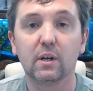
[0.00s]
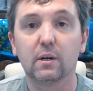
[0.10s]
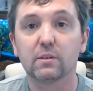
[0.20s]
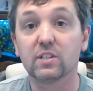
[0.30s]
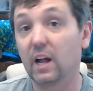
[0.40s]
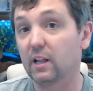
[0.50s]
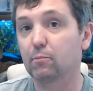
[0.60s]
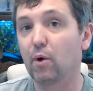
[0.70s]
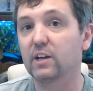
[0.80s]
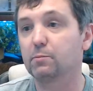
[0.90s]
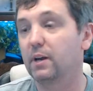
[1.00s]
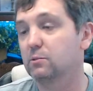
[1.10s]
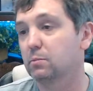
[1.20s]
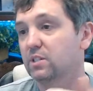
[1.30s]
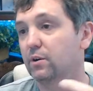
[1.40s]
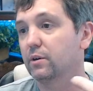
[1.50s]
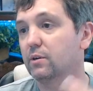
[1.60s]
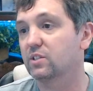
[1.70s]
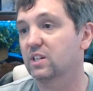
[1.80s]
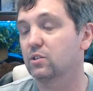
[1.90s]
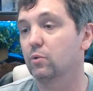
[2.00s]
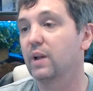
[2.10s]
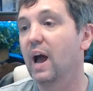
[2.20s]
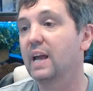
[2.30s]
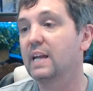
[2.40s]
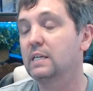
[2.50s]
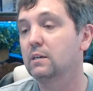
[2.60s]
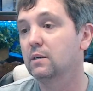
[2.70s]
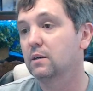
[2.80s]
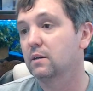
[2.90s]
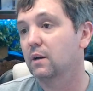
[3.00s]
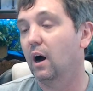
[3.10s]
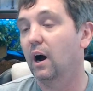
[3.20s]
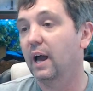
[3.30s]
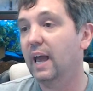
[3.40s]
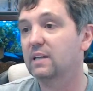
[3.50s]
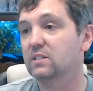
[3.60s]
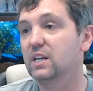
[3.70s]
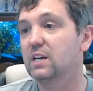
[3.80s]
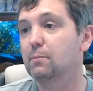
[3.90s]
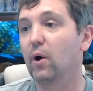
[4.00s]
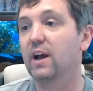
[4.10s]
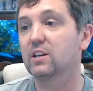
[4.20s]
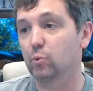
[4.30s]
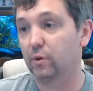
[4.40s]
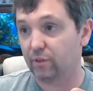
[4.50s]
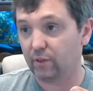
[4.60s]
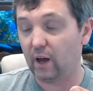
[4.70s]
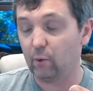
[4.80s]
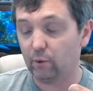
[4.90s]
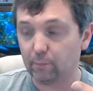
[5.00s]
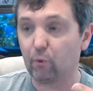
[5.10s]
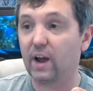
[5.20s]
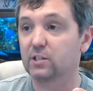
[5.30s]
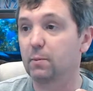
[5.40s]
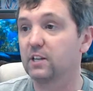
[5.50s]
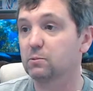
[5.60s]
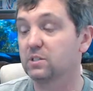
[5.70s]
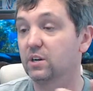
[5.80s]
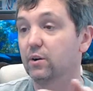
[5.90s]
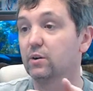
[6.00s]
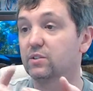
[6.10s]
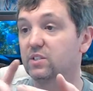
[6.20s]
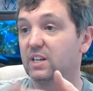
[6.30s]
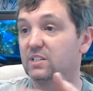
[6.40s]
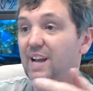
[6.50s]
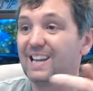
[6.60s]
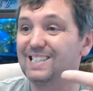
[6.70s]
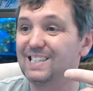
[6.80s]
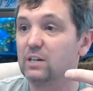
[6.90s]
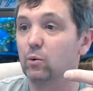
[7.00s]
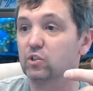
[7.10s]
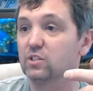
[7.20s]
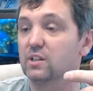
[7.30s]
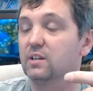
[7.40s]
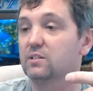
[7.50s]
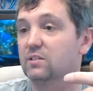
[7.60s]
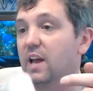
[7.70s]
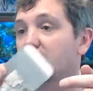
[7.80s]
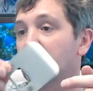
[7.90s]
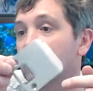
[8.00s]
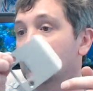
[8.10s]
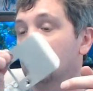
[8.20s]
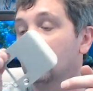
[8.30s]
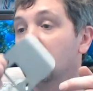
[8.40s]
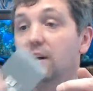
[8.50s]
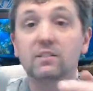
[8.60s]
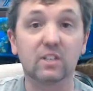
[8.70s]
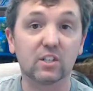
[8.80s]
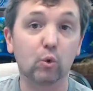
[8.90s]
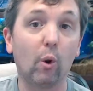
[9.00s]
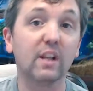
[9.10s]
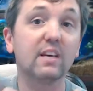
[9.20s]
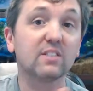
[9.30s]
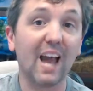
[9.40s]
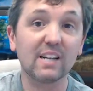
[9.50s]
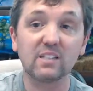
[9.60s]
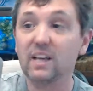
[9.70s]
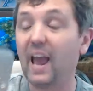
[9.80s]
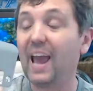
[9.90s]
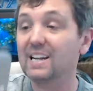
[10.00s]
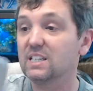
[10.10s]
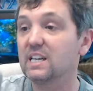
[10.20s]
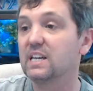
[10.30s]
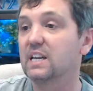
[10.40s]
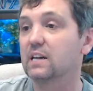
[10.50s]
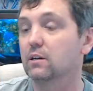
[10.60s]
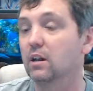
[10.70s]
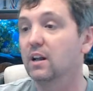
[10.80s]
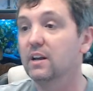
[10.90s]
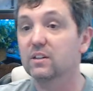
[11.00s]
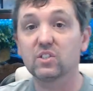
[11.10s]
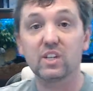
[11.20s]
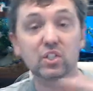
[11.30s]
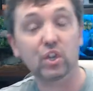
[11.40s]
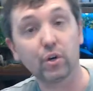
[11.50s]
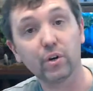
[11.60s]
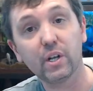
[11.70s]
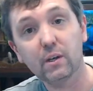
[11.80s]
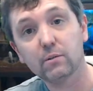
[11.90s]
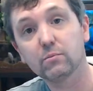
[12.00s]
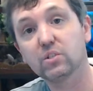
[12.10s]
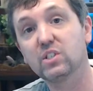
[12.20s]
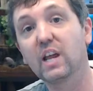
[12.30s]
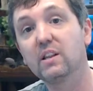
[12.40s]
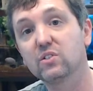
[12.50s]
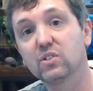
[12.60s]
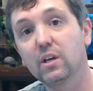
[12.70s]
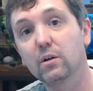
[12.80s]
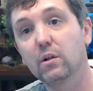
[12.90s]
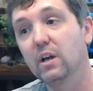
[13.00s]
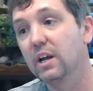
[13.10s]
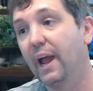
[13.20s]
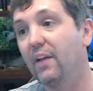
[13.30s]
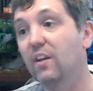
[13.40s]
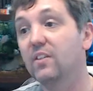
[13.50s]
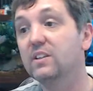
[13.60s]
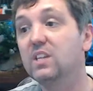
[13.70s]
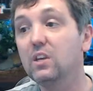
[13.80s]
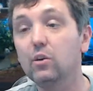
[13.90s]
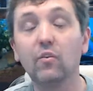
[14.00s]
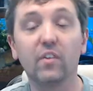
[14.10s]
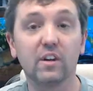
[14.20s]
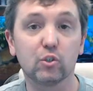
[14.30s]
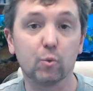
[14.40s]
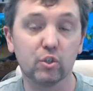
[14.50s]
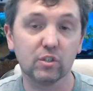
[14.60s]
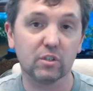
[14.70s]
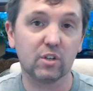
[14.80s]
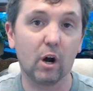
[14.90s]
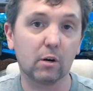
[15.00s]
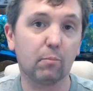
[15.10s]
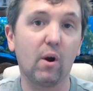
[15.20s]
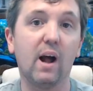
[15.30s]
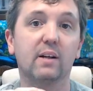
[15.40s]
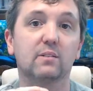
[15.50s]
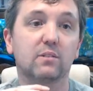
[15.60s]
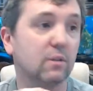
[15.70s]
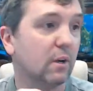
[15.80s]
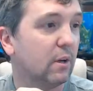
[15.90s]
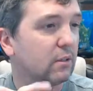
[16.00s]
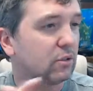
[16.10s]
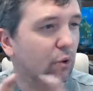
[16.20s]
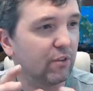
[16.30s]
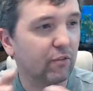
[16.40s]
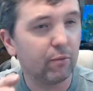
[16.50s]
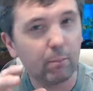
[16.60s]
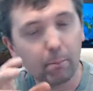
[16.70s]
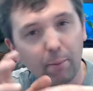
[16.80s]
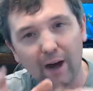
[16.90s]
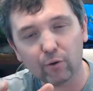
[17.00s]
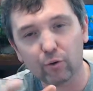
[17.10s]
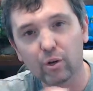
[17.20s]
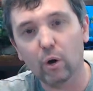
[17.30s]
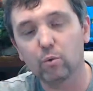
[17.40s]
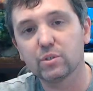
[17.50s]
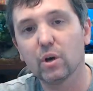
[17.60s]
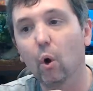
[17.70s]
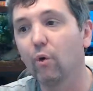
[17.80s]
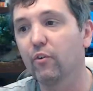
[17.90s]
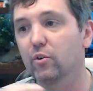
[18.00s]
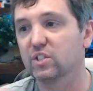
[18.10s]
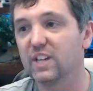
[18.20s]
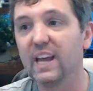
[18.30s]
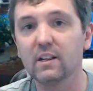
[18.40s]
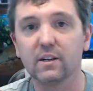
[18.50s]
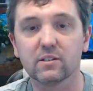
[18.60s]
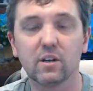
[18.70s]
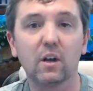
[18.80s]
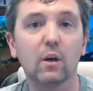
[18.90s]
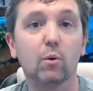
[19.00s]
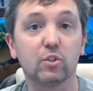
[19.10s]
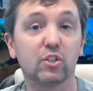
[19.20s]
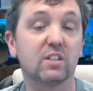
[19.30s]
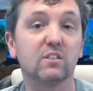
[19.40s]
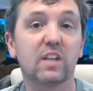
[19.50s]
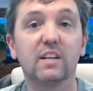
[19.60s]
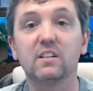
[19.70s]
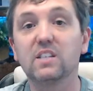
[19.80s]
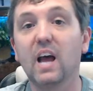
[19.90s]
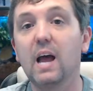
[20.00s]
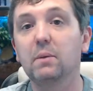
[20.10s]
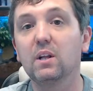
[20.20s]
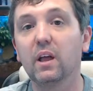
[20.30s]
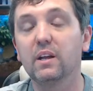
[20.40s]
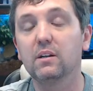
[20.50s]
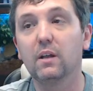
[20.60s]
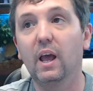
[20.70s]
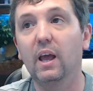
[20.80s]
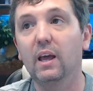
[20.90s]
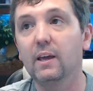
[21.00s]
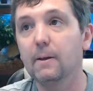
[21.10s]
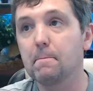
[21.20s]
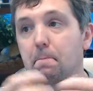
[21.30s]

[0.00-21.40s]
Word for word: solid brass base material. 609, uh, antique brass with uh, with a brass base material. 619, which is this satin nickel. 620 is at antique nickel. 630 stainless steel, and then the DU finish, which is a dark bronze sort of powder coat over stainless, which is intended to emulate a